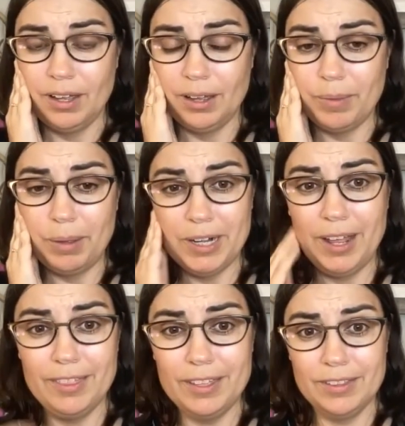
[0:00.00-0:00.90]
Um, I mean,
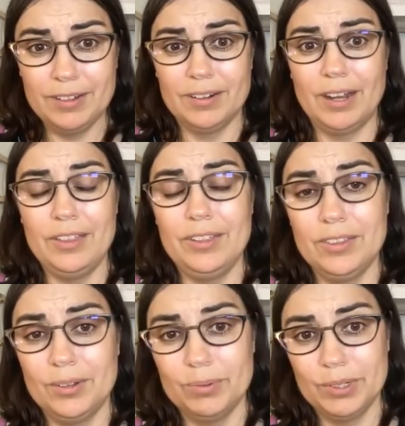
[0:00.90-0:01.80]
I think they're, I think
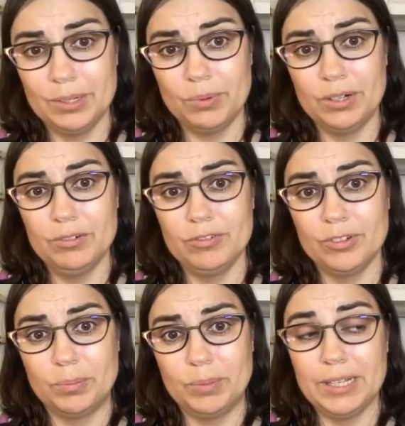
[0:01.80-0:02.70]
they're really
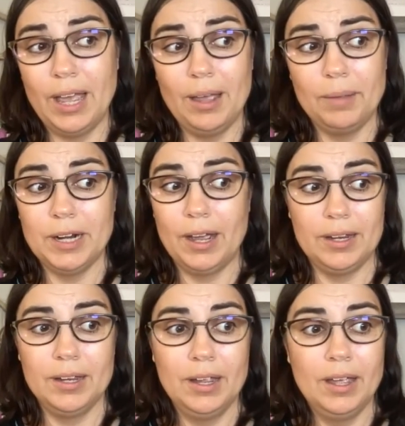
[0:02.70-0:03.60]
wonderful, but yeah, I mean, I,
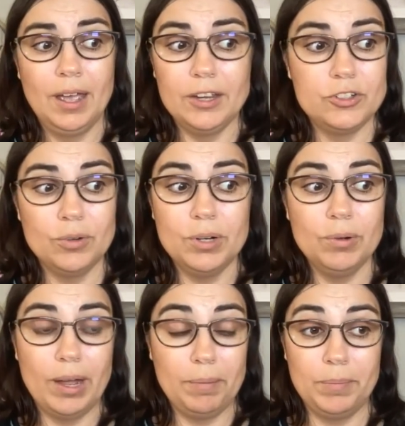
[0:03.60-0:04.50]
I don't know.
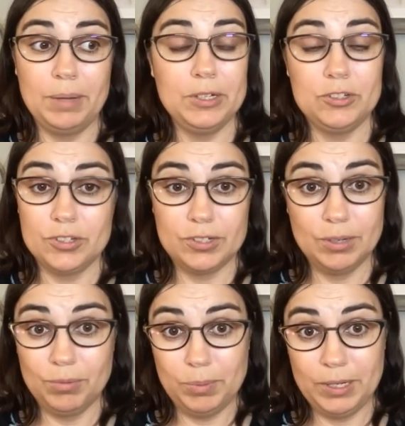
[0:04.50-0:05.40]
I maybe just,
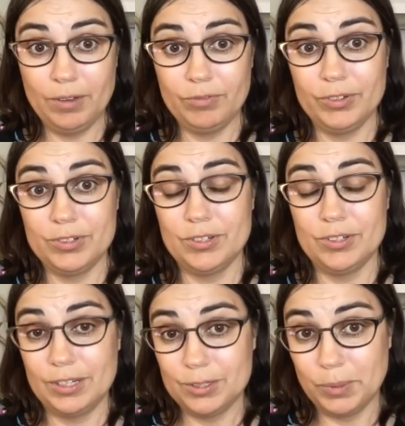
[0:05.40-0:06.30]
it would be helpful to
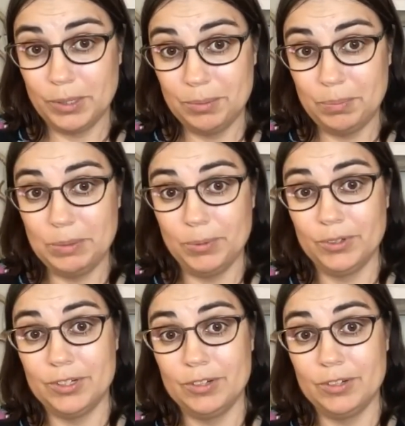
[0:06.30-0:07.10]
explore explain to people the